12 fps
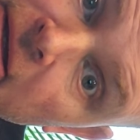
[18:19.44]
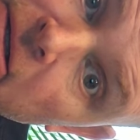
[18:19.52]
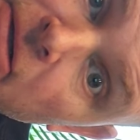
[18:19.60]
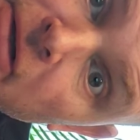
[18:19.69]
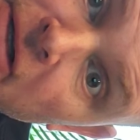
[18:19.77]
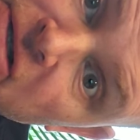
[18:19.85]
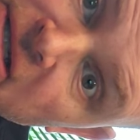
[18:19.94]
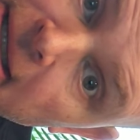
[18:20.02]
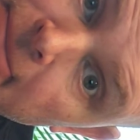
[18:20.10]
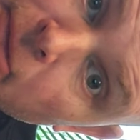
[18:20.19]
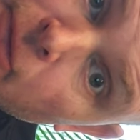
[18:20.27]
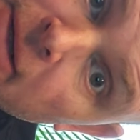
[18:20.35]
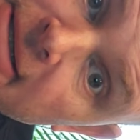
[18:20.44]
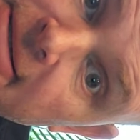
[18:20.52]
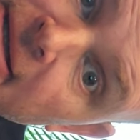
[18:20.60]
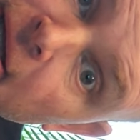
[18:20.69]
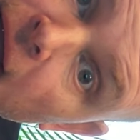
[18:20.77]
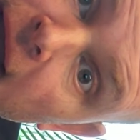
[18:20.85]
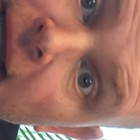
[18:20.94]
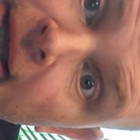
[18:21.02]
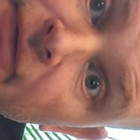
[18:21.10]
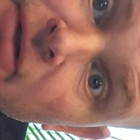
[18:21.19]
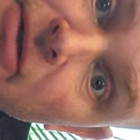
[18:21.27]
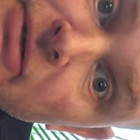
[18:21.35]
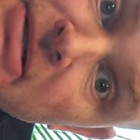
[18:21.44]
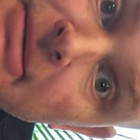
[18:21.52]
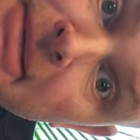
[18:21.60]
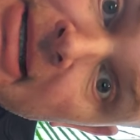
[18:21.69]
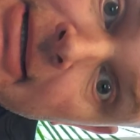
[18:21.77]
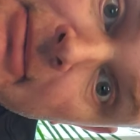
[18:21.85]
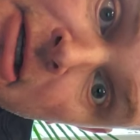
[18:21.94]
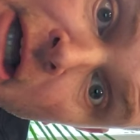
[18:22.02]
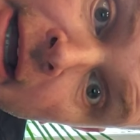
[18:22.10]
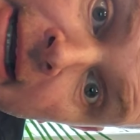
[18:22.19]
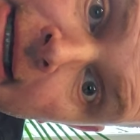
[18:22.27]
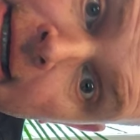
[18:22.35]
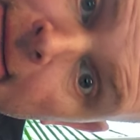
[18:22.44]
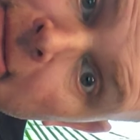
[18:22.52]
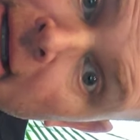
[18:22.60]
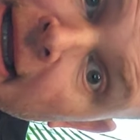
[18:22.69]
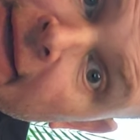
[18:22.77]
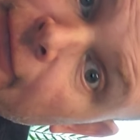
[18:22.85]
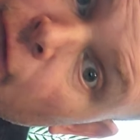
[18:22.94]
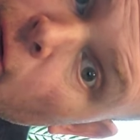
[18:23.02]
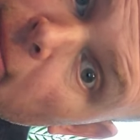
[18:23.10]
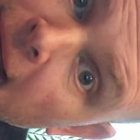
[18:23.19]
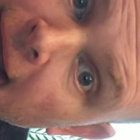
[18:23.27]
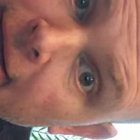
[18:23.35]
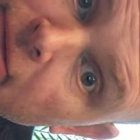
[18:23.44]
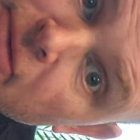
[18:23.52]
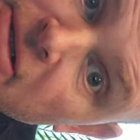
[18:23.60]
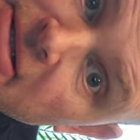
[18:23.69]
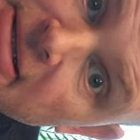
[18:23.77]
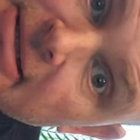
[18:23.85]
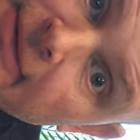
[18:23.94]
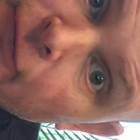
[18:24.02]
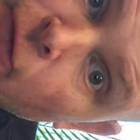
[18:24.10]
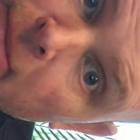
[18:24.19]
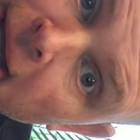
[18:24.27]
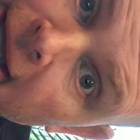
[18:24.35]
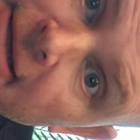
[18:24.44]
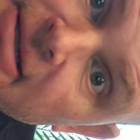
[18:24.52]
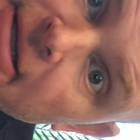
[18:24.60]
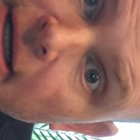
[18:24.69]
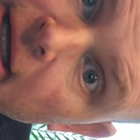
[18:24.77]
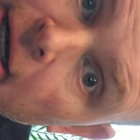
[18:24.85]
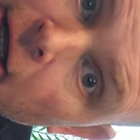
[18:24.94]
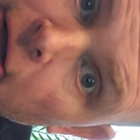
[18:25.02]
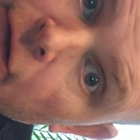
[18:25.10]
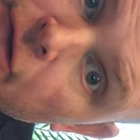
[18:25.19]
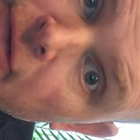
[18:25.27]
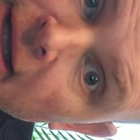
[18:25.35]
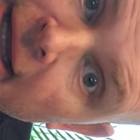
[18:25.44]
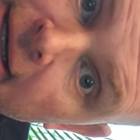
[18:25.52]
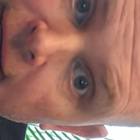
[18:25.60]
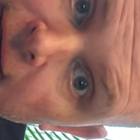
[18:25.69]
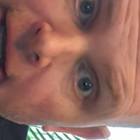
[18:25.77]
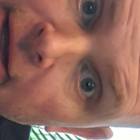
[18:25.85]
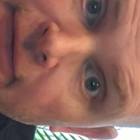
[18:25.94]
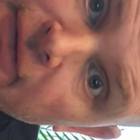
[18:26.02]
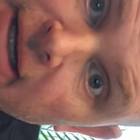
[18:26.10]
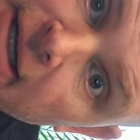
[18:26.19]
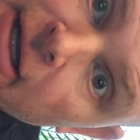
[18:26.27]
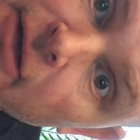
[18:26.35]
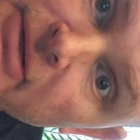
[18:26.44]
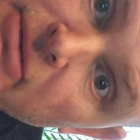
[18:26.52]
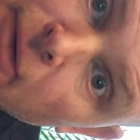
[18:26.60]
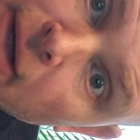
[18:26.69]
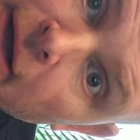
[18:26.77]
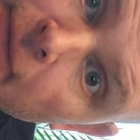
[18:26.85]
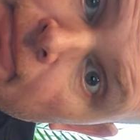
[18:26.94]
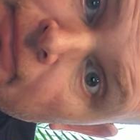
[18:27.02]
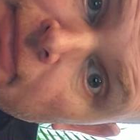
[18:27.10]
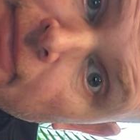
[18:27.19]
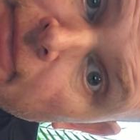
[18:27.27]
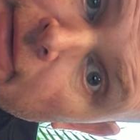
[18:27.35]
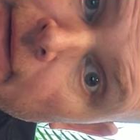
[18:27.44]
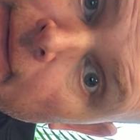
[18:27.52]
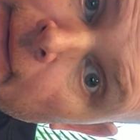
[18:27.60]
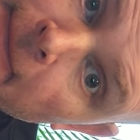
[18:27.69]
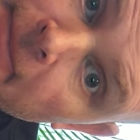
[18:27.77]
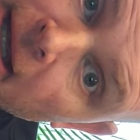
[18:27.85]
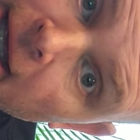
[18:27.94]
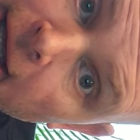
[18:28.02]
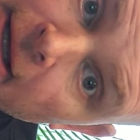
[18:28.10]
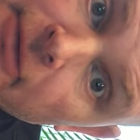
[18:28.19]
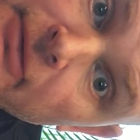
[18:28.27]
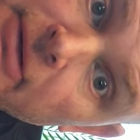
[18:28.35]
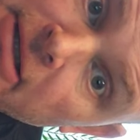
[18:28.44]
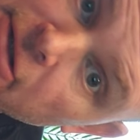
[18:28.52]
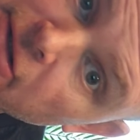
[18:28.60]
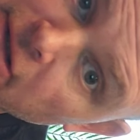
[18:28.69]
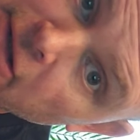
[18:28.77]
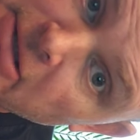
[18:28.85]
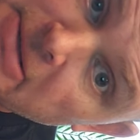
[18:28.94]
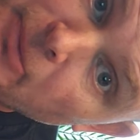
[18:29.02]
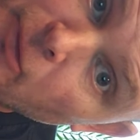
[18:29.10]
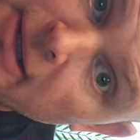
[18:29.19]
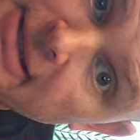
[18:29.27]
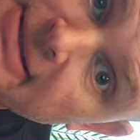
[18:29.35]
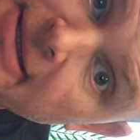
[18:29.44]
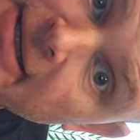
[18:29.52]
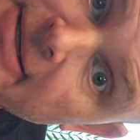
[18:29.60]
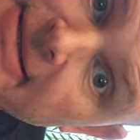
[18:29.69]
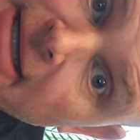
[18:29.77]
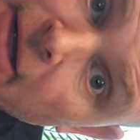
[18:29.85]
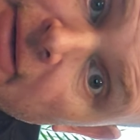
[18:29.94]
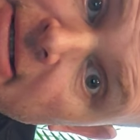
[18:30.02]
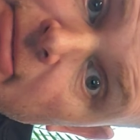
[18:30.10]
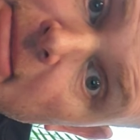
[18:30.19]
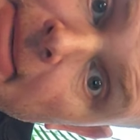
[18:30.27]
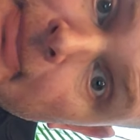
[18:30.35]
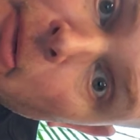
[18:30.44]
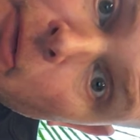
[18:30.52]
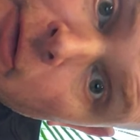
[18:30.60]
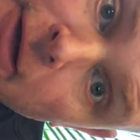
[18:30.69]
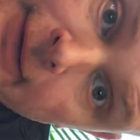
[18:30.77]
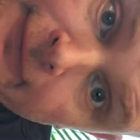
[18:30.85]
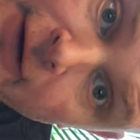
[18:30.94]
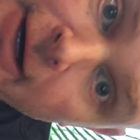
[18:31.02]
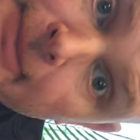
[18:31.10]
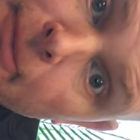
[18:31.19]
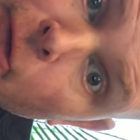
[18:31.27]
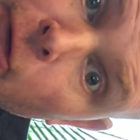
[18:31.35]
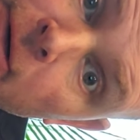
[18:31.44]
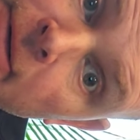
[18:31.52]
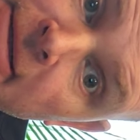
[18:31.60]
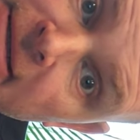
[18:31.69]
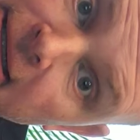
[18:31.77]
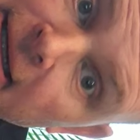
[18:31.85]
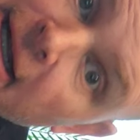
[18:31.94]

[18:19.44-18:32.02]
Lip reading: you lose 10 points. If you submit them and not in MLA format, which is the format, and I'll go through that in another video as well, then you can lose points. So it's going to be very important. And